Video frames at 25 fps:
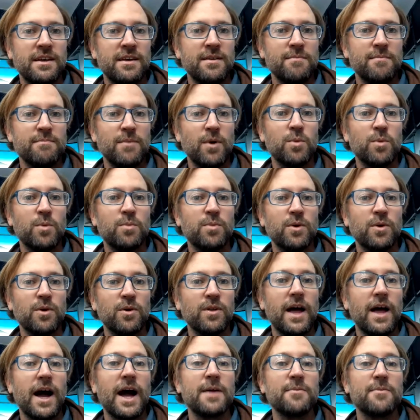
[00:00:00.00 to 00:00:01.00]
mobile
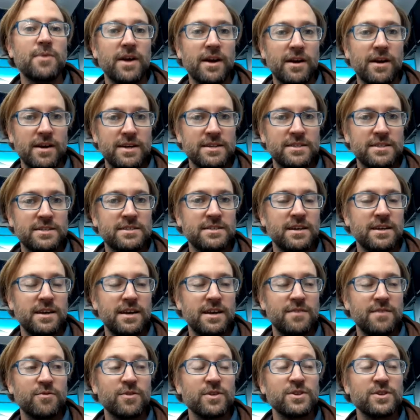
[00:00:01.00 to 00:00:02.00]
libraries
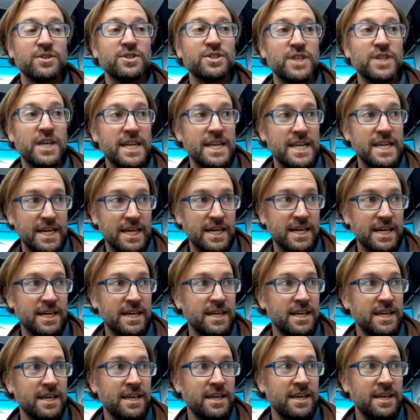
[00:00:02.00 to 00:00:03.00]
in Virginia
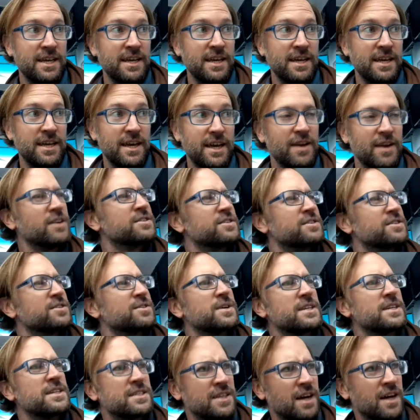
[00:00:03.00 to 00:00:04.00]
and also
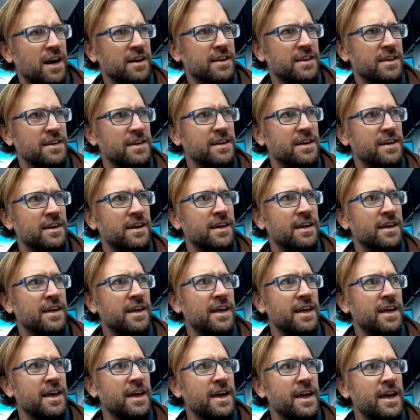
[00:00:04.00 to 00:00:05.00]
Kentucky,
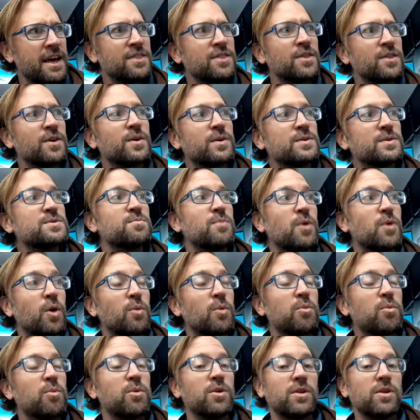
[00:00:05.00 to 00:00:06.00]
and those
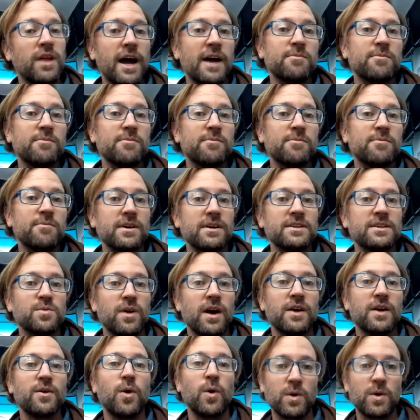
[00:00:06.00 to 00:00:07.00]
mobile libraries were on
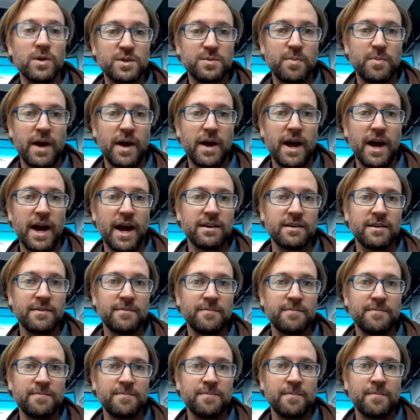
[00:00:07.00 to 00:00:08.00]
horseback.
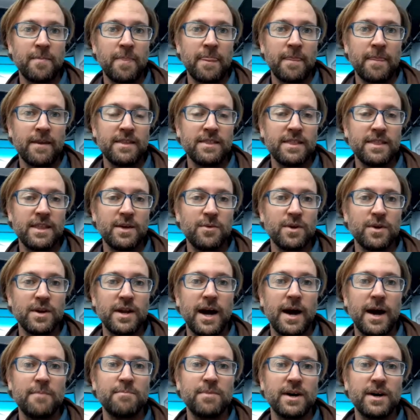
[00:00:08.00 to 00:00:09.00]
They were
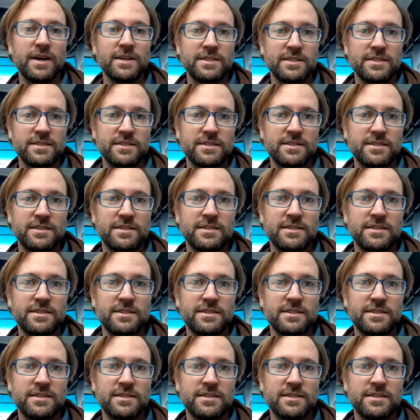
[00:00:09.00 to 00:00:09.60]
not buses.